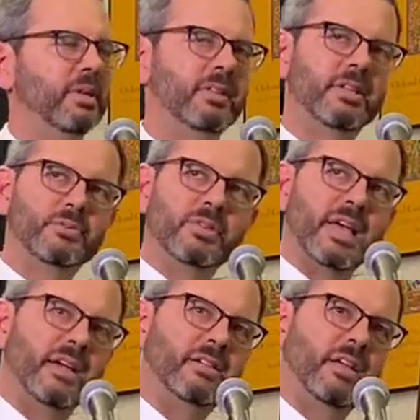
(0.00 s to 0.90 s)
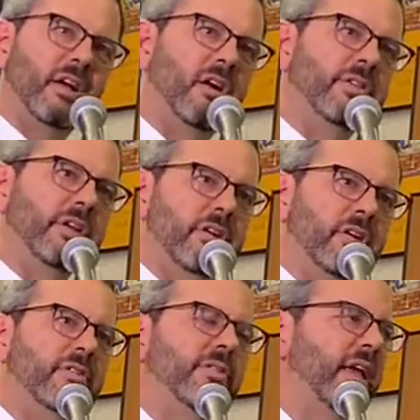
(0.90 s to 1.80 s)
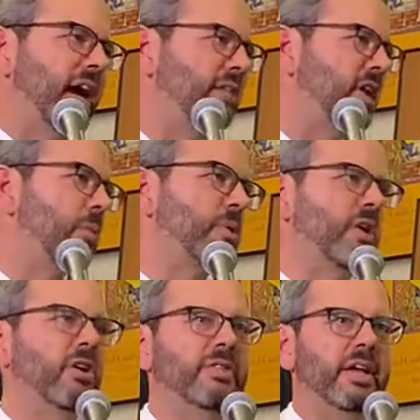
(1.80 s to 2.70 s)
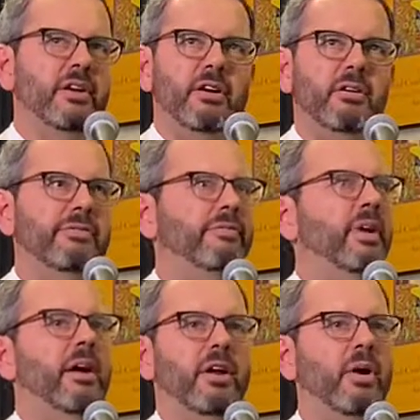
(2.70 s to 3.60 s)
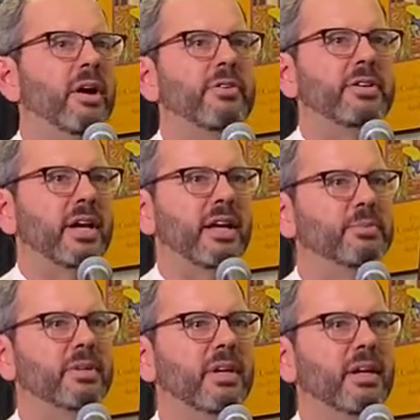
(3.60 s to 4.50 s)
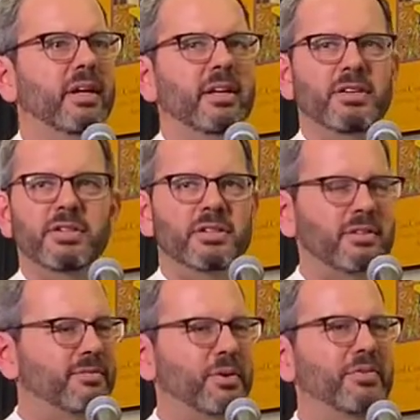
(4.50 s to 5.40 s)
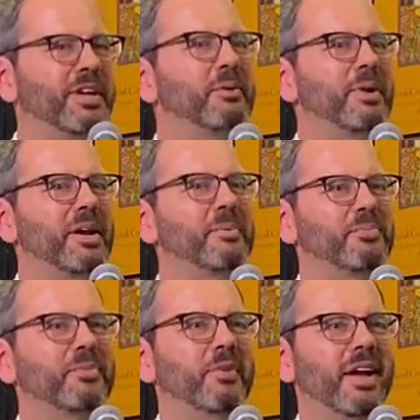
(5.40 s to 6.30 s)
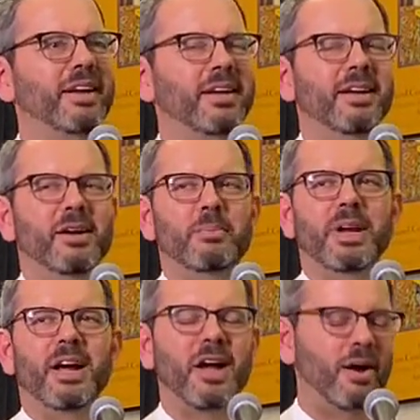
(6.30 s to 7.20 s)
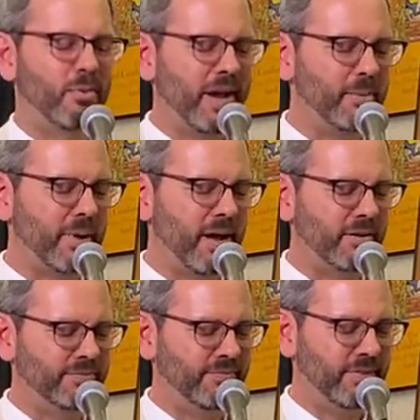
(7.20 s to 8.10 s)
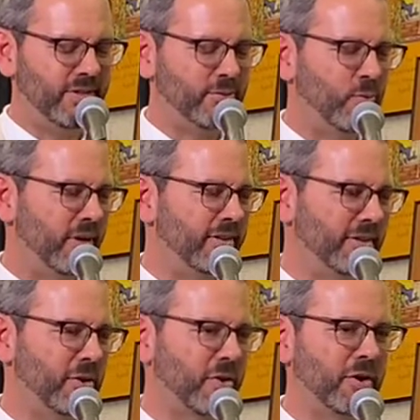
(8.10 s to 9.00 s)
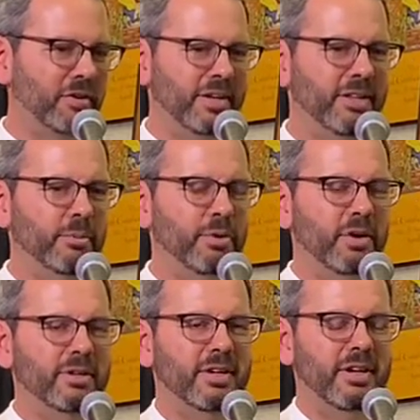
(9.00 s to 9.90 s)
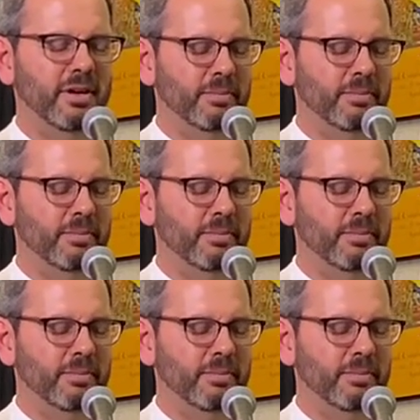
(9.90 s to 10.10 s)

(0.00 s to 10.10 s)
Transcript: But this was actually on the nerve, and I've operated on that nerve, I don't know, 100 times. You just don't think about it, right? But I write about this one girl in the book,